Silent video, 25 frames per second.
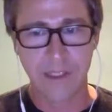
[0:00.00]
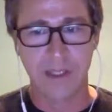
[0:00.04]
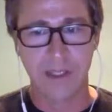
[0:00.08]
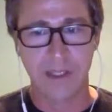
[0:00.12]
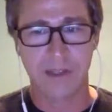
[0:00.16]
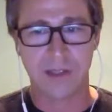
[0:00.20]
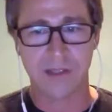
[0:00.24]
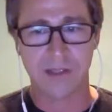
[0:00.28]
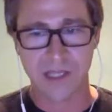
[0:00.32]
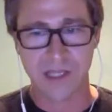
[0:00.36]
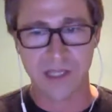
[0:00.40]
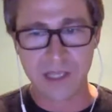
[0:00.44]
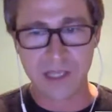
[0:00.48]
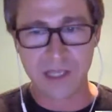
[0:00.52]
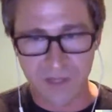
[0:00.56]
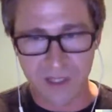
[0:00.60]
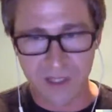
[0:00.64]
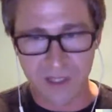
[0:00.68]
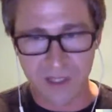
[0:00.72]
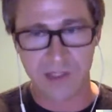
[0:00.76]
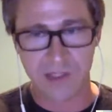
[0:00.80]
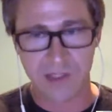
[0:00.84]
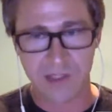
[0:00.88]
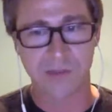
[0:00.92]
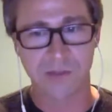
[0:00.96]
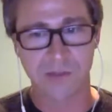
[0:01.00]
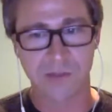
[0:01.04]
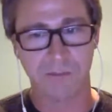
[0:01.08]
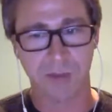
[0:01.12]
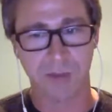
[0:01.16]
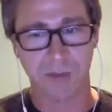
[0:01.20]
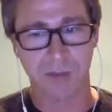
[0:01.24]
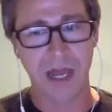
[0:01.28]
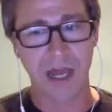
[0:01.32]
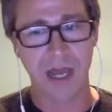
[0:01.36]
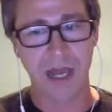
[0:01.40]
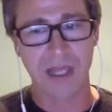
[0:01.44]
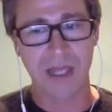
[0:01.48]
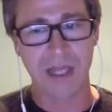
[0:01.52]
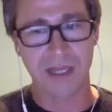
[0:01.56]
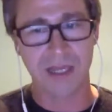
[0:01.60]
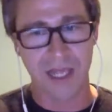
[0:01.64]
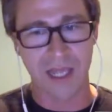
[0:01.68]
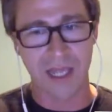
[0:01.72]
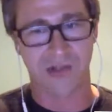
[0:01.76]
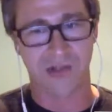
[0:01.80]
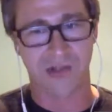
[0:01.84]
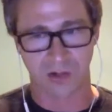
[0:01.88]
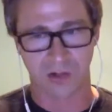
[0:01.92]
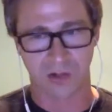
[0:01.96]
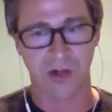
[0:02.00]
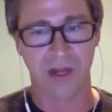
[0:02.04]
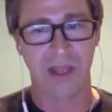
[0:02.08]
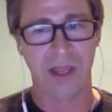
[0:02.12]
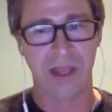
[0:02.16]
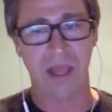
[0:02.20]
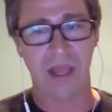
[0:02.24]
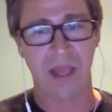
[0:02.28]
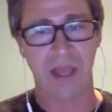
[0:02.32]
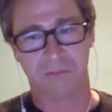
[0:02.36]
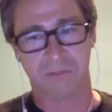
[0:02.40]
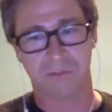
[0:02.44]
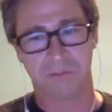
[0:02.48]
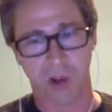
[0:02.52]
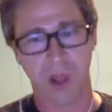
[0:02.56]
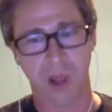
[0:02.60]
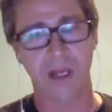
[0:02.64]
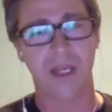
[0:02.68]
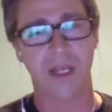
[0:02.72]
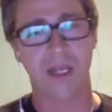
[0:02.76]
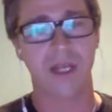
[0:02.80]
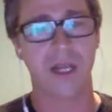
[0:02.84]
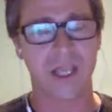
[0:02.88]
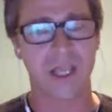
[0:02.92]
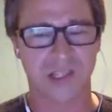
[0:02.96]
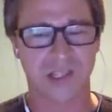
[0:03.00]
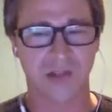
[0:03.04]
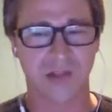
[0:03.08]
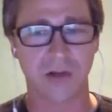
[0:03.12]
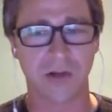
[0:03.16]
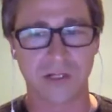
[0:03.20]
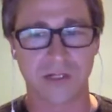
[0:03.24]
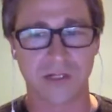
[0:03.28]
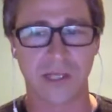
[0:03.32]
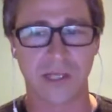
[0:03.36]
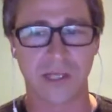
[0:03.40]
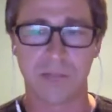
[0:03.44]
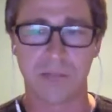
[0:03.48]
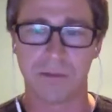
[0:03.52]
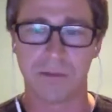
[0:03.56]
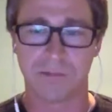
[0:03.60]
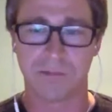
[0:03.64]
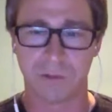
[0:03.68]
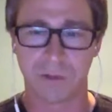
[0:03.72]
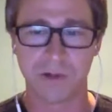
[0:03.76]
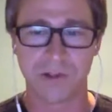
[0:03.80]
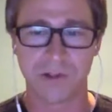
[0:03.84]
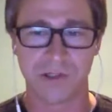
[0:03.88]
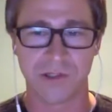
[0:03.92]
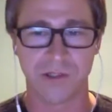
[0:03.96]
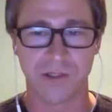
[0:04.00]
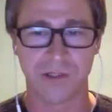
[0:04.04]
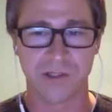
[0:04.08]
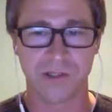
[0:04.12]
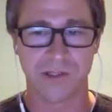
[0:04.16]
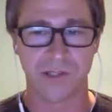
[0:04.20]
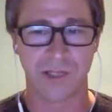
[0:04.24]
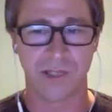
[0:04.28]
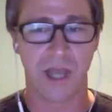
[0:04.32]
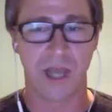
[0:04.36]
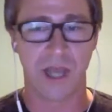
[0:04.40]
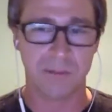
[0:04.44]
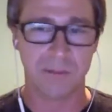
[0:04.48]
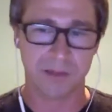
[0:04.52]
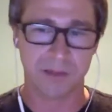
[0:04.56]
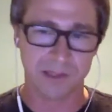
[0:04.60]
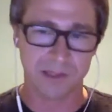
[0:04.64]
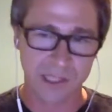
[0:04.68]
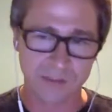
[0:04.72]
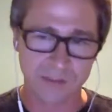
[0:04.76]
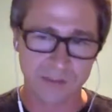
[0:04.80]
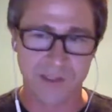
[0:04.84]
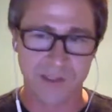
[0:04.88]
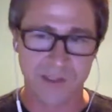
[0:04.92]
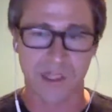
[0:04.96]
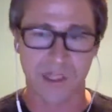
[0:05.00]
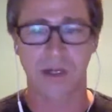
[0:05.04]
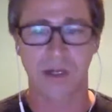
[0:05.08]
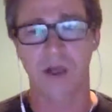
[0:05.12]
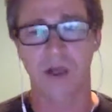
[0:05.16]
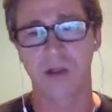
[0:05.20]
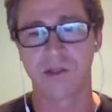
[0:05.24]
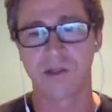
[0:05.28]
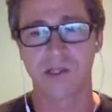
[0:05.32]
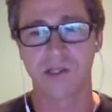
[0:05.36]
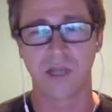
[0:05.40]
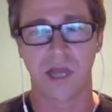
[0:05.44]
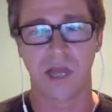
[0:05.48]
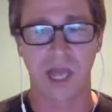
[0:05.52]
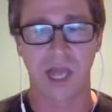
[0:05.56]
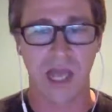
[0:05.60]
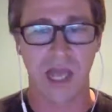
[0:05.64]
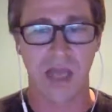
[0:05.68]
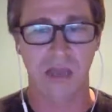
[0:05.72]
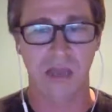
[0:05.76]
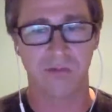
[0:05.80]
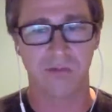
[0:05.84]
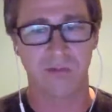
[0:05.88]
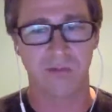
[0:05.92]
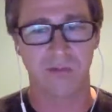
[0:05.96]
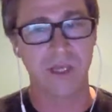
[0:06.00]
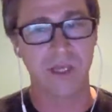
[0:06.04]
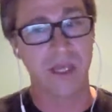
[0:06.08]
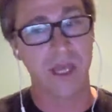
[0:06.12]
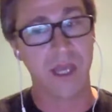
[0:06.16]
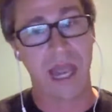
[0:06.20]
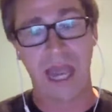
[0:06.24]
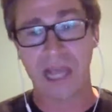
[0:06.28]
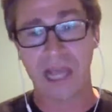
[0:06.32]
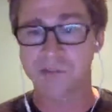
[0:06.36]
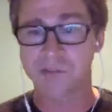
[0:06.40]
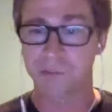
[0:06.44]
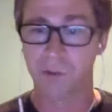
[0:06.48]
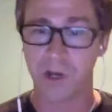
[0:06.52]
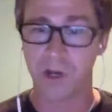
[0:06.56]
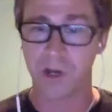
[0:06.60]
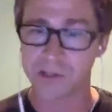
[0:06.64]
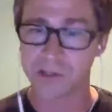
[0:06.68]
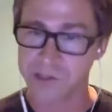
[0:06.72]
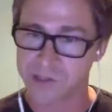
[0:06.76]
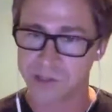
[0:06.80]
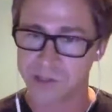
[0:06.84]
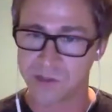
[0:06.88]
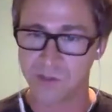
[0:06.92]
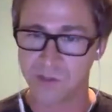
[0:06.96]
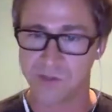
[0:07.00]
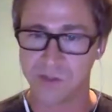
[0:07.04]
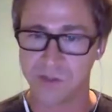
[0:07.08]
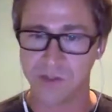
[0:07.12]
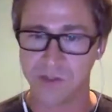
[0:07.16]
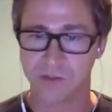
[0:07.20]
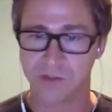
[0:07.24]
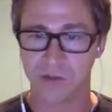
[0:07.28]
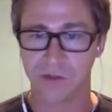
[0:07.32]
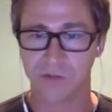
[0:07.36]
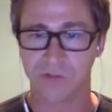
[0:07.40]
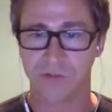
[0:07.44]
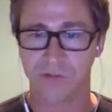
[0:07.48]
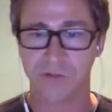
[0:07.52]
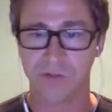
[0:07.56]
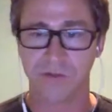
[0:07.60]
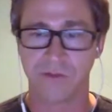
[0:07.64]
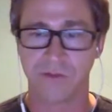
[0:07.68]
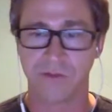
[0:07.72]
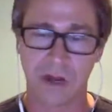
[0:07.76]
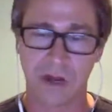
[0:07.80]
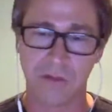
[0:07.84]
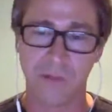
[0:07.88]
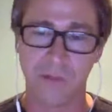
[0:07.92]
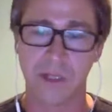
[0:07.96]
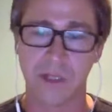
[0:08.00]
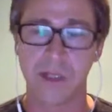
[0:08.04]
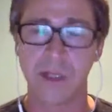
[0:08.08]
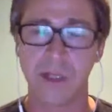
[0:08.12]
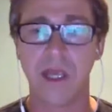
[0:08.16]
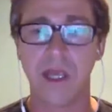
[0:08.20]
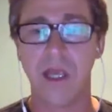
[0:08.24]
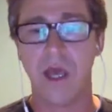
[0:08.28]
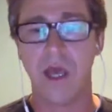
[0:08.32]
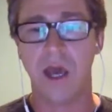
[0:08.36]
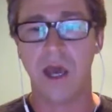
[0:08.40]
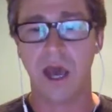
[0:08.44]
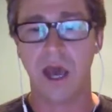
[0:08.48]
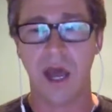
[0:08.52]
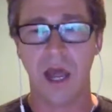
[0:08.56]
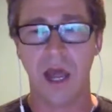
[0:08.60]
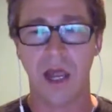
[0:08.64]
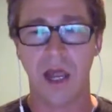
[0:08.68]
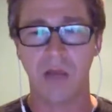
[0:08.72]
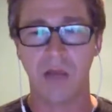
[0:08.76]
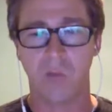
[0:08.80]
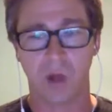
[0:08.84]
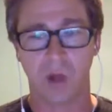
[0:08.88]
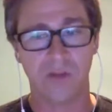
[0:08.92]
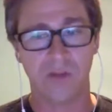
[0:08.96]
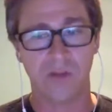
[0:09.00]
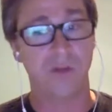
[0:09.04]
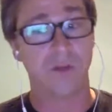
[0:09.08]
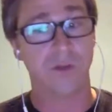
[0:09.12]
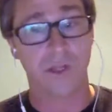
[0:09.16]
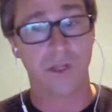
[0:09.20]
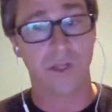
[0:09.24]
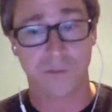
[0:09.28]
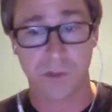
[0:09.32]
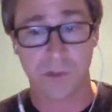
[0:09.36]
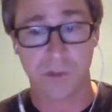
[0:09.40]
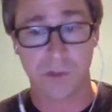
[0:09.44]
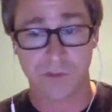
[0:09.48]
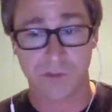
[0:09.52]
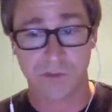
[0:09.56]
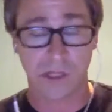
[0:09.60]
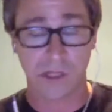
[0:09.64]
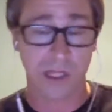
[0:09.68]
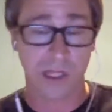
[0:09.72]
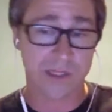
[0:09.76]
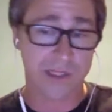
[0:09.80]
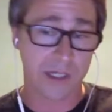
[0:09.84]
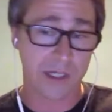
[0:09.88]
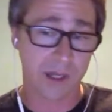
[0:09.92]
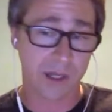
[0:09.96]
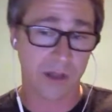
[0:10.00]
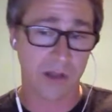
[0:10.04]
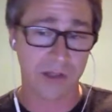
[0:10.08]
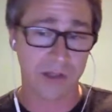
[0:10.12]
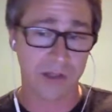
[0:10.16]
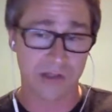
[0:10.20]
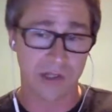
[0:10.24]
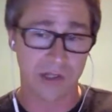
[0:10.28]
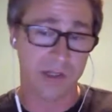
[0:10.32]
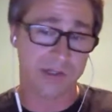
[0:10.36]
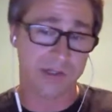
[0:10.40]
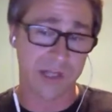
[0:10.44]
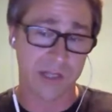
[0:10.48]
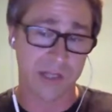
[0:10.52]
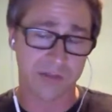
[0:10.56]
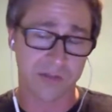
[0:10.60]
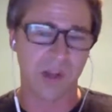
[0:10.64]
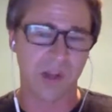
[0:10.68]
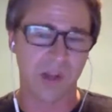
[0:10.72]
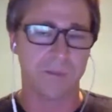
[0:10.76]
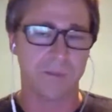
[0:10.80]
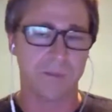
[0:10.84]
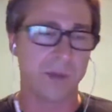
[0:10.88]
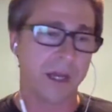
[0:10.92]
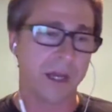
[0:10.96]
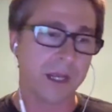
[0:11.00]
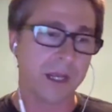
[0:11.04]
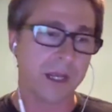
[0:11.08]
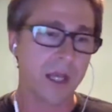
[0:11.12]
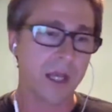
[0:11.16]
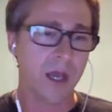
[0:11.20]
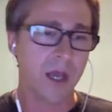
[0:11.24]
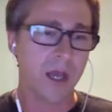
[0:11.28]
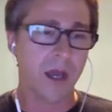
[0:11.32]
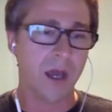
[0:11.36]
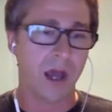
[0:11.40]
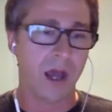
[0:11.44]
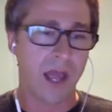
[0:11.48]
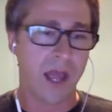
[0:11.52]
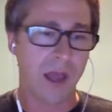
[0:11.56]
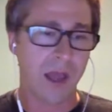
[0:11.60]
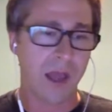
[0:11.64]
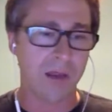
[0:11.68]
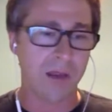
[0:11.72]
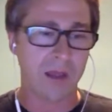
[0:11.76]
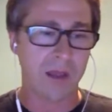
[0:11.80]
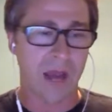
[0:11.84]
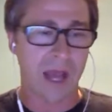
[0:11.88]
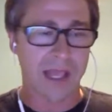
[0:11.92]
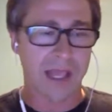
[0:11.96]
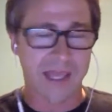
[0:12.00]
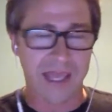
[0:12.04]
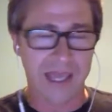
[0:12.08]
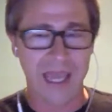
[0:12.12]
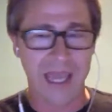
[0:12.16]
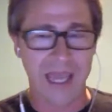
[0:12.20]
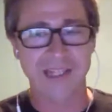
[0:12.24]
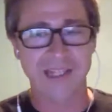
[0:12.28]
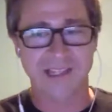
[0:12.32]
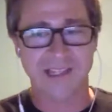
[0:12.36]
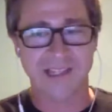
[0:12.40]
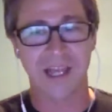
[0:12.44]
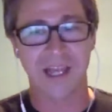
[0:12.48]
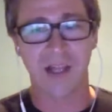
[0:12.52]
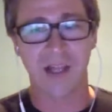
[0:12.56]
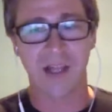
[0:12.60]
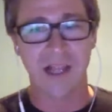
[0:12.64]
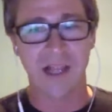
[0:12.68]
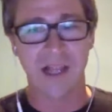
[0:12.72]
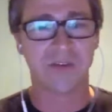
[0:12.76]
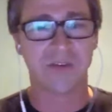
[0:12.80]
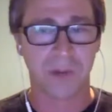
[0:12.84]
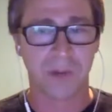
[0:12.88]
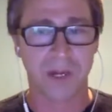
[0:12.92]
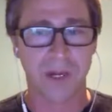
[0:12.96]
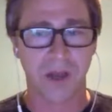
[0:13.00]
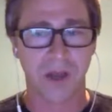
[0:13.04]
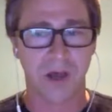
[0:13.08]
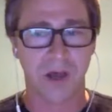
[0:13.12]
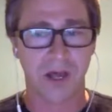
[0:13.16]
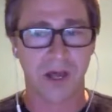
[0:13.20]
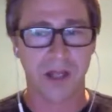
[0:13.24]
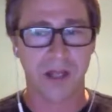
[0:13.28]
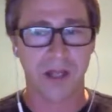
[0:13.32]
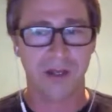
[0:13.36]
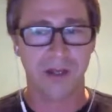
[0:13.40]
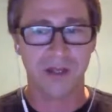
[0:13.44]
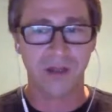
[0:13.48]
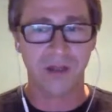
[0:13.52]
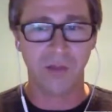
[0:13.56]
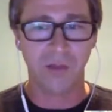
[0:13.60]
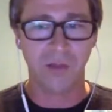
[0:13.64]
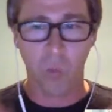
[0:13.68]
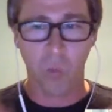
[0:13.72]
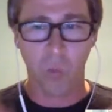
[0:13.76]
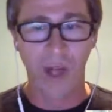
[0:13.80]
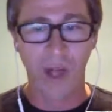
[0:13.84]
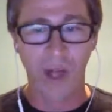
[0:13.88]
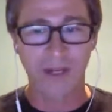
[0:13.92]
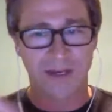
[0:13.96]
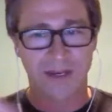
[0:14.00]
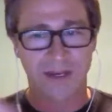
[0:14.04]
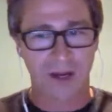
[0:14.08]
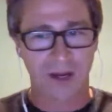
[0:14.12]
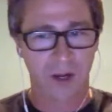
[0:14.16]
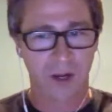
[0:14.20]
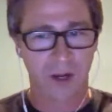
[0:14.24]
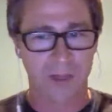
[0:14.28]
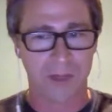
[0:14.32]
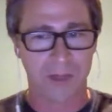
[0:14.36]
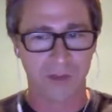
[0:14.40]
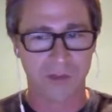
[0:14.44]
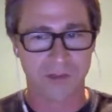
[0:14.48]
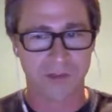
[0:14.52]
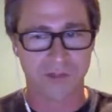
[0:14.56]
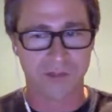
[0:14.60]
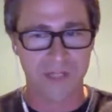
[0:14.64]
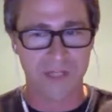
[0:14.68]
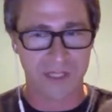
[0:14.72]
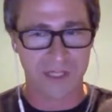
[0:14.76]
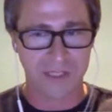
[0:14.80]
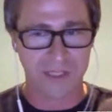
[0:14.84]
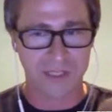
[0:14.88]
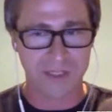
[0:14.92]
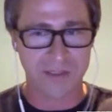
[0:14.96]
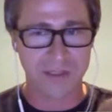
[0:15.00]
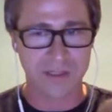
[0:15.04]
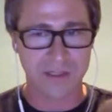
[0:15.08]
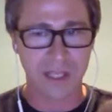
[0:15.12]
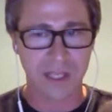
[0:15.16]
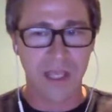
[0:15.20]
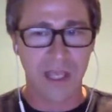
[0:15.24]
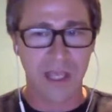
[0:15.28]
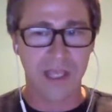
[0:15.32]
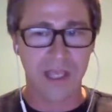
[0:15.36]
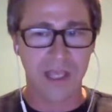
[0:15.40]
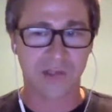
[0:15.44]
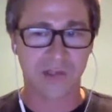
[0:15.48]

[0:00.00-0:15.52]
Because EVs, by nature, have brought in a certain type of person to say, I believe in technology. I have aspirations to do things that are good for the environment. I want to do things because I like technology, etc. But I can't sell everybody on wanting to care about those things. And